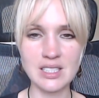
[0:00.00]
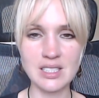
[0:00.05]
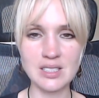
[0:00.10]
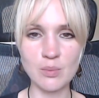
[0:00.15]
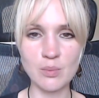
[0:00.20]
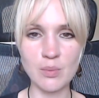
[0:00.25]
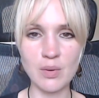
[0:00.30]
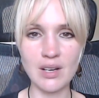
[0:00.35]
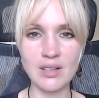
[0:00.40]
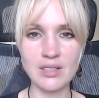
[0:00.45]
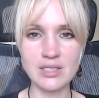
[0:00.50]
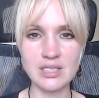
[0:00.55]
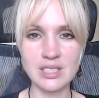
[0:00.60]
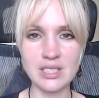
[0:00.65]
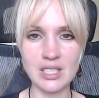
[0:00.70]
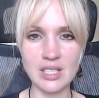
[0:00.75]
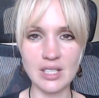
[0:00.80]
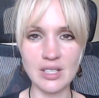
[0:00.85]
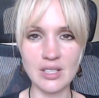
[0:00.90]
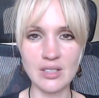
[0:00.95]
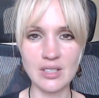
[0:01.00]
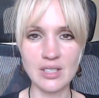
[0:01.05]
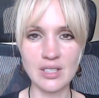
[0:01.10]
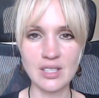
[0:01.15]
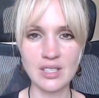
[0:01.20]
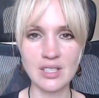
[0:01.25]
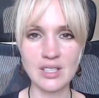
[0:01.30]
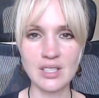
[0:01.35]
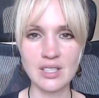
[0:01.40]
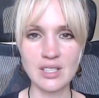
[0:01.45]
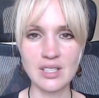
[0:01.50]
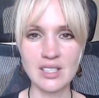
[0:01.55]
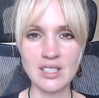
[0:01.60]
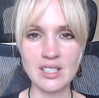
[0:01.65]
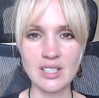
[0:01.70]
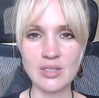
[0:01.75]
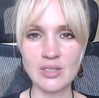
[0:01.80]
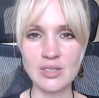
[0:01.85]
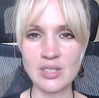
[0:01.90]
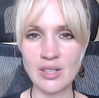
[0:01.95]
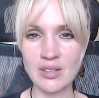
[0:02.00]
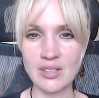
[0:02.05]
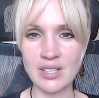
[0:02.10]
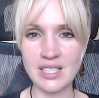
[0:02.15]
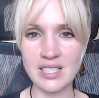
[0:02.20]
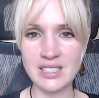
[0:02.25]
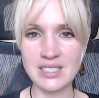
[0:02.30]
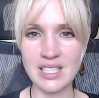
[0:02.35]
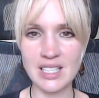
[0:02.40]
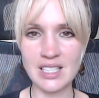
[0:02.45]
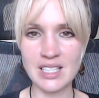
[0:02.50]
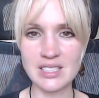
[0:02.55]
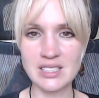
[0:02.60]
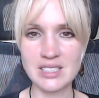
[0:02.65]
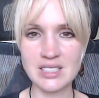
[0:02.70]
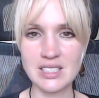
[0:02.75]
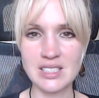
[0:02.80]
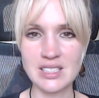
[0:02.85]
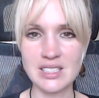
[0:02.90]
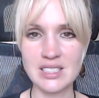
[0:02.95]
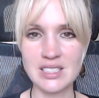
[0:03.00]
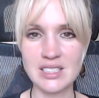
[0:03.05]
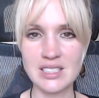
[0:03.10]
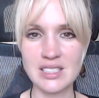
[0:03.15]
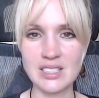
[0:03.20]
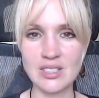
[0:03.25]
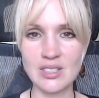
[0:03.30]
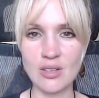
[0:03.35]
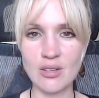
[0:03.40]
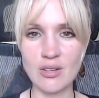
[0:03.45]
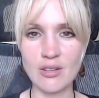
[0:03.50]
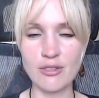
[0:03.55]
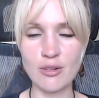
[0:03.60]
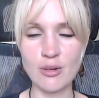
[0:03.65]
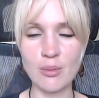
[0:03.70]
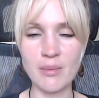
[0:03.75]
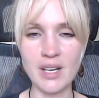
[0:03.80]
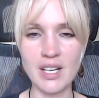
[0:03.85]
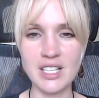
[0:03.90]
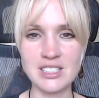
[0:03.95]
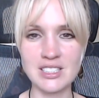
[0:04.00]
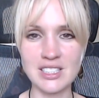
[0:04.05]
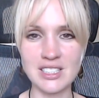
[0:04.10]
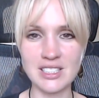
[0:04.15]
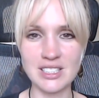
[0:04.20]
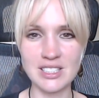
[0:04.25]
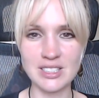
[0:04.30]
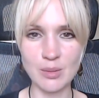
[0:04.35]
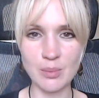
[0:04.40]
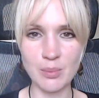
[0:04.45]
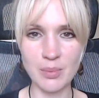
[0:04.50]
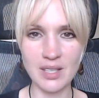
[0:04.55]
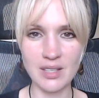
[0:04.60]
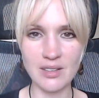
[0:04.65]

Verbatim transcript: It doesn't belong to you. You don't exist. You're a formation that's